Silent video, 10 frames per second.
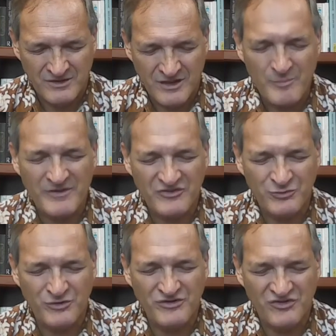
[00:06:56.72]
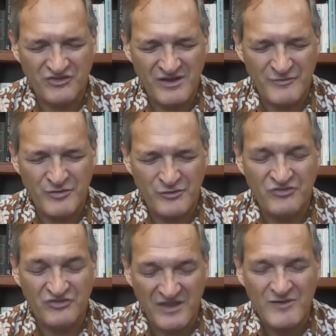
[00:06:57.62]
Help us, Lord, discover
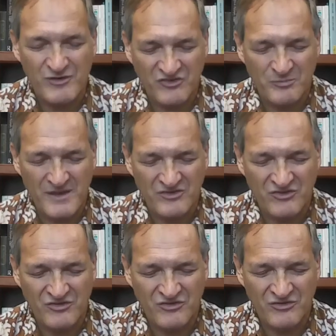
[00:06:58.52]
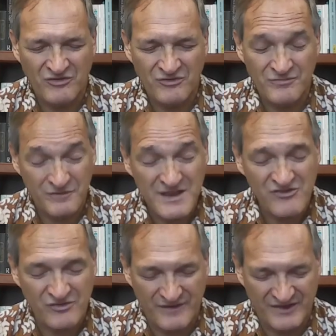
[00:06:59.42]
those sacred spaces for
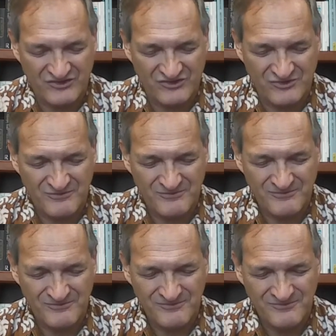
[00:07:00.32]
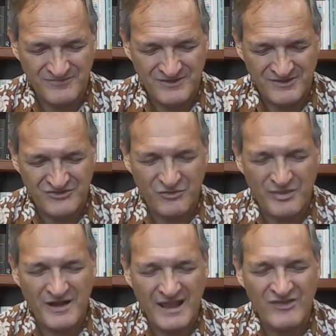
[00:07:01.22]
each of us, so
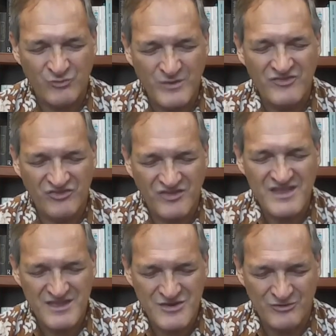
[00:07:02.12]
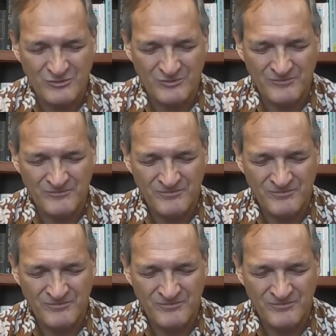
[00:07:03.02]
that as we seek you,